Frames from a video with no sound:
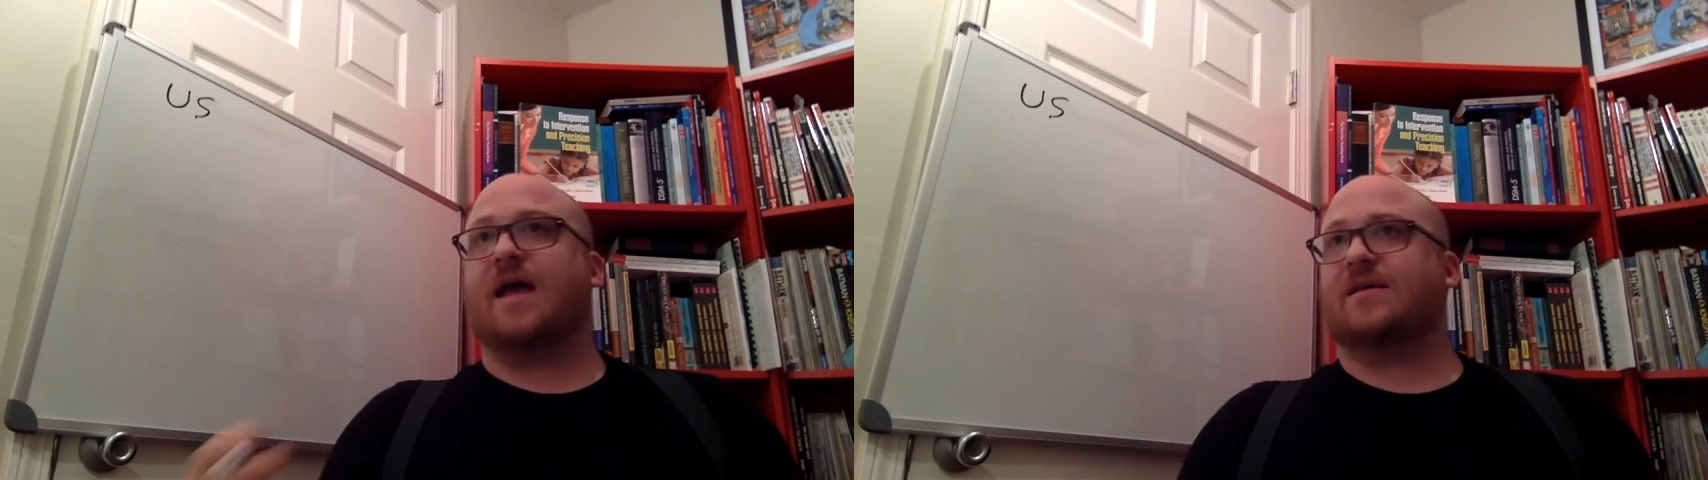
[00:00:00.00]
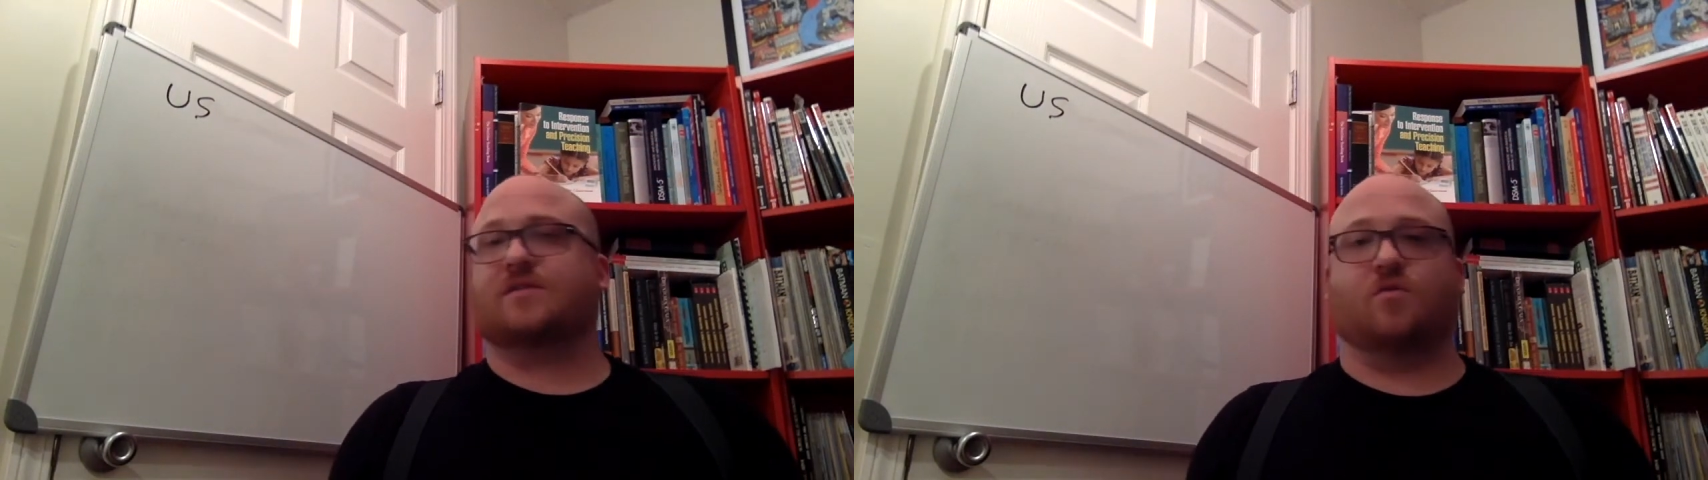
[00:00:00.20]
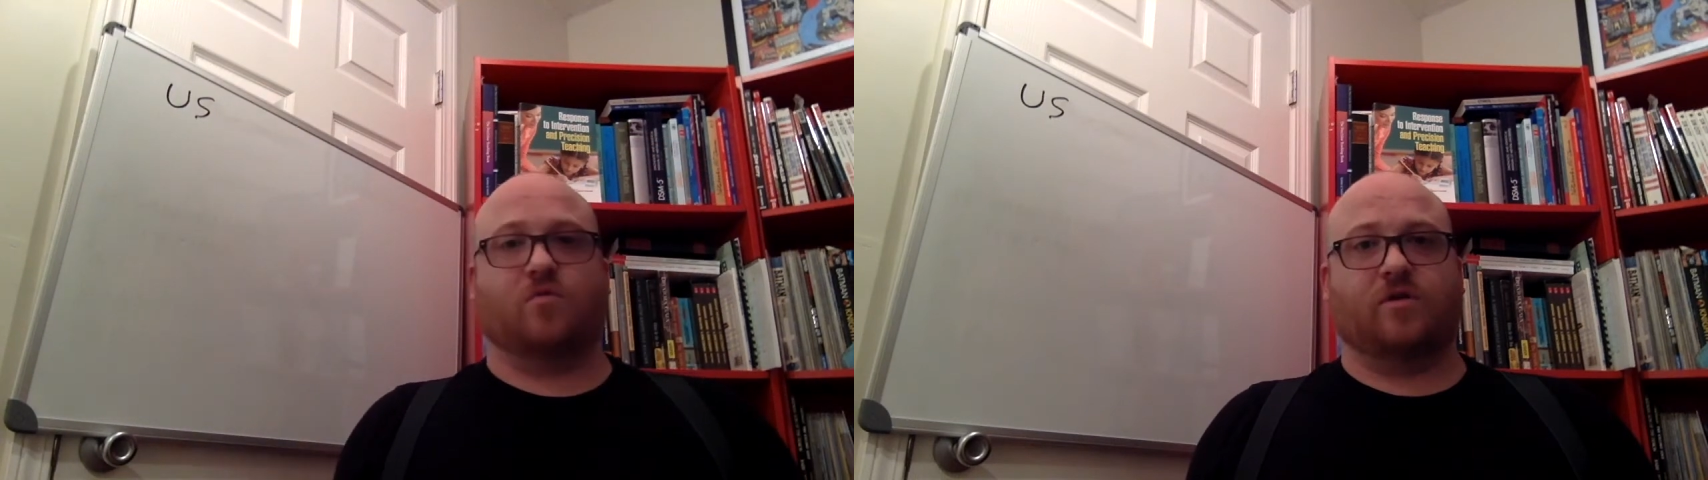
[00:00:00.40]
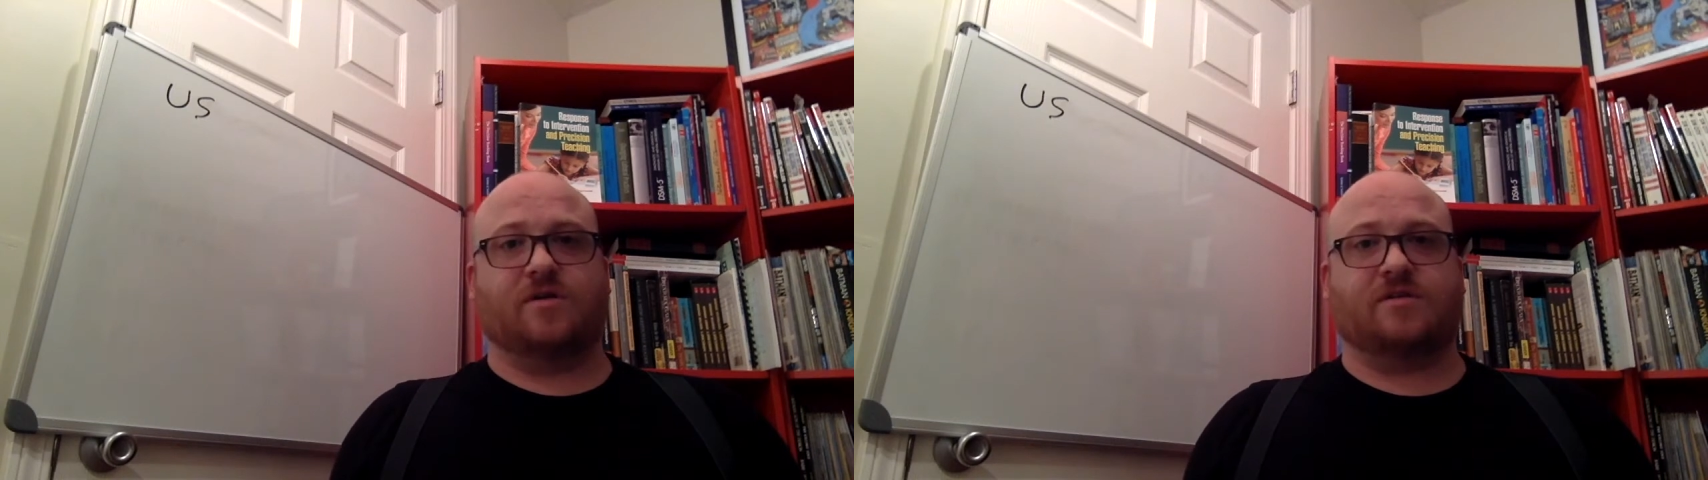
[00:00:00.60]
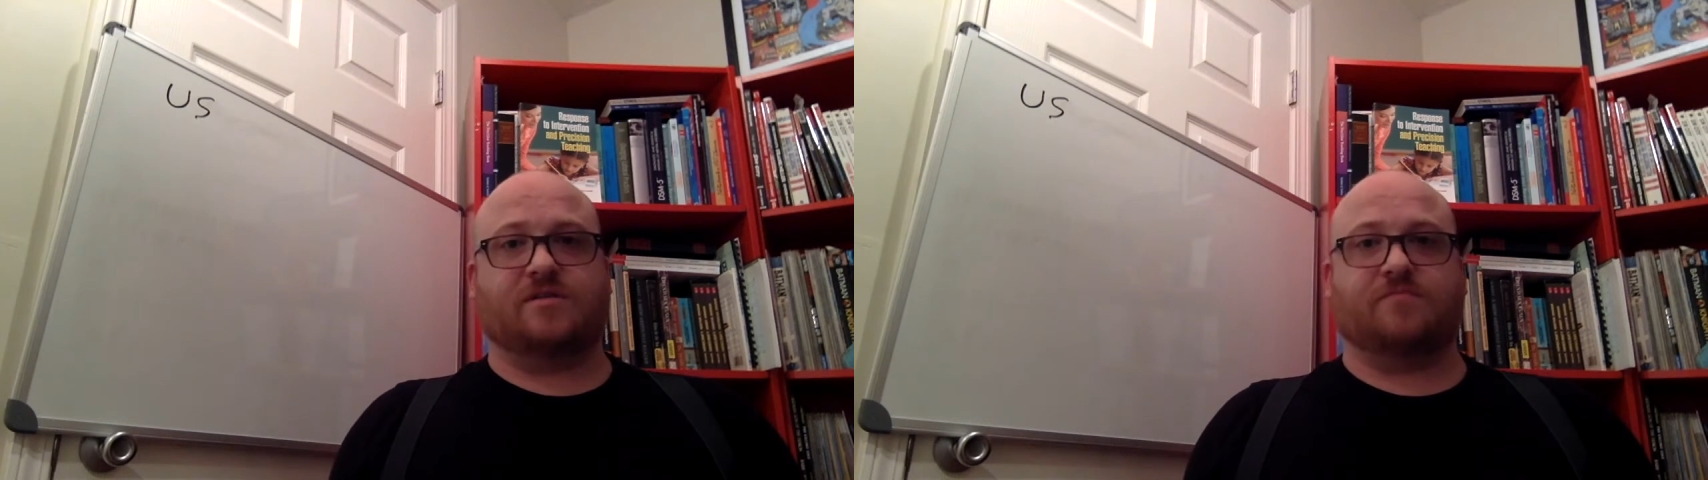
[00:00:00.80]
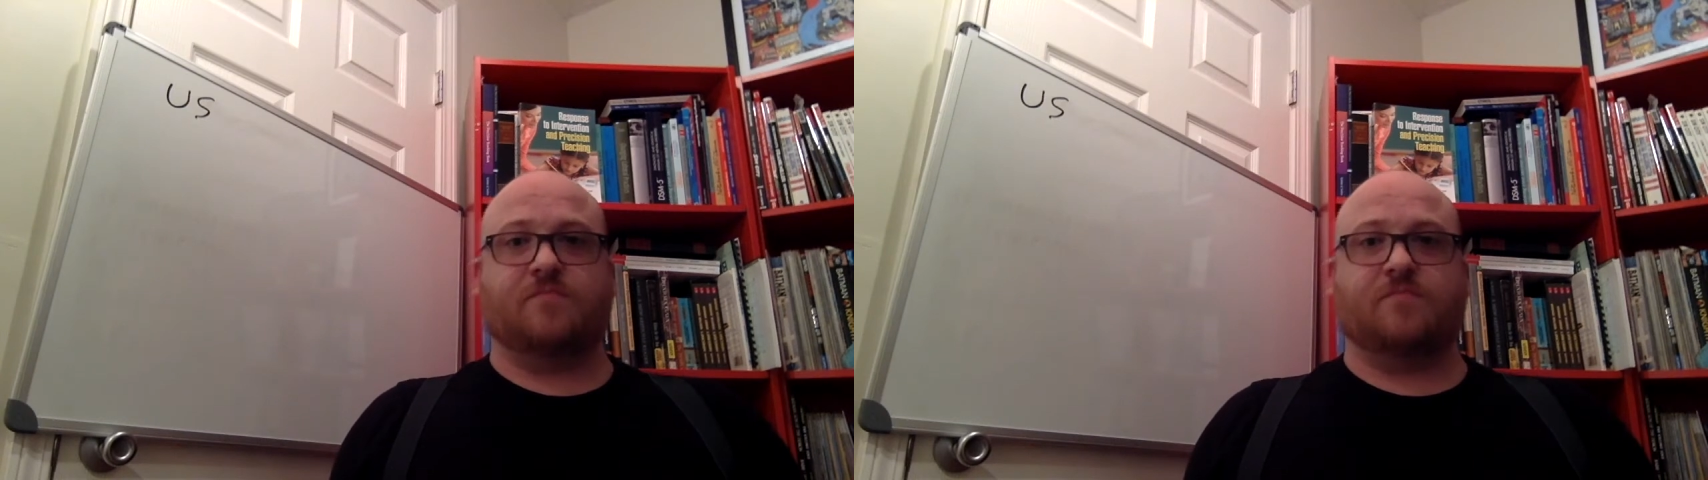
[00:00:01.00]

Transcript: an organism,